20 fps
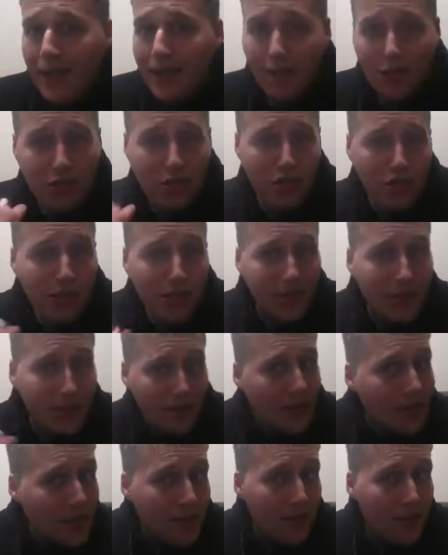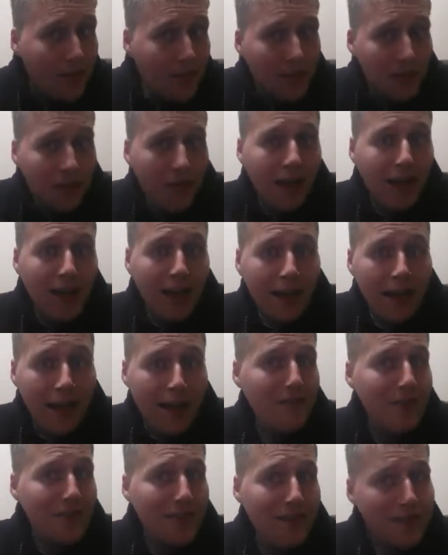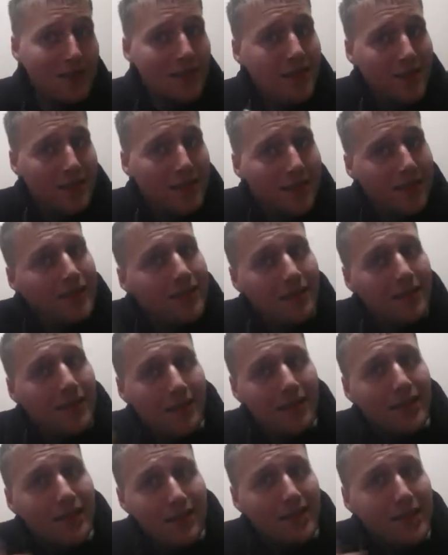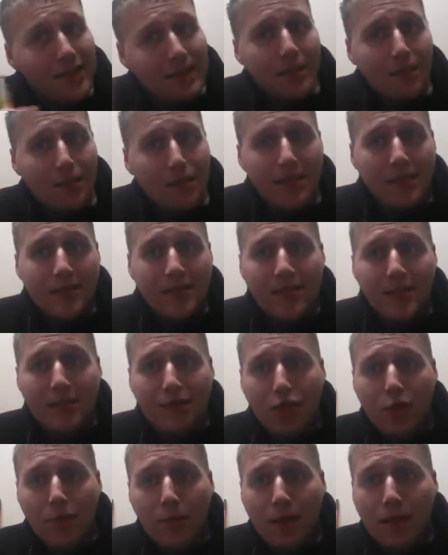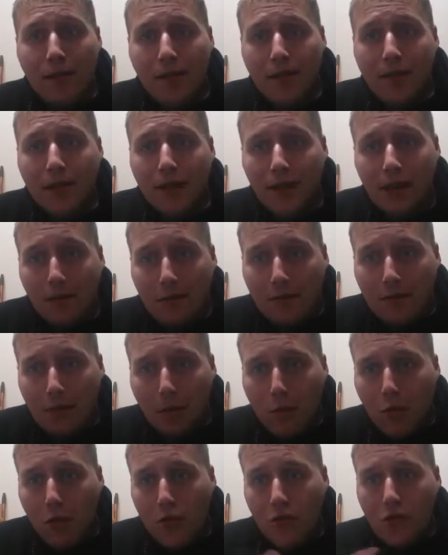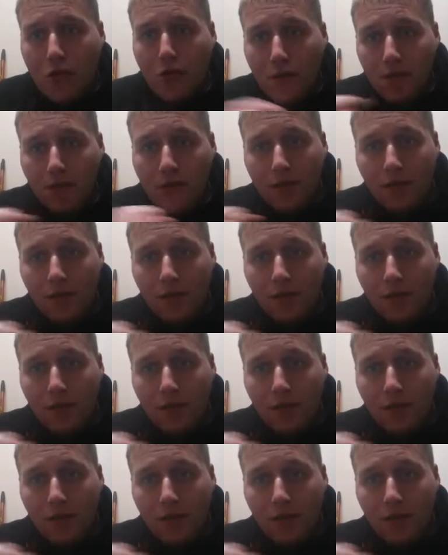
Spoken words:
I could shake this thing to the high heavens and there'd be zero battery rattle. That was my watch.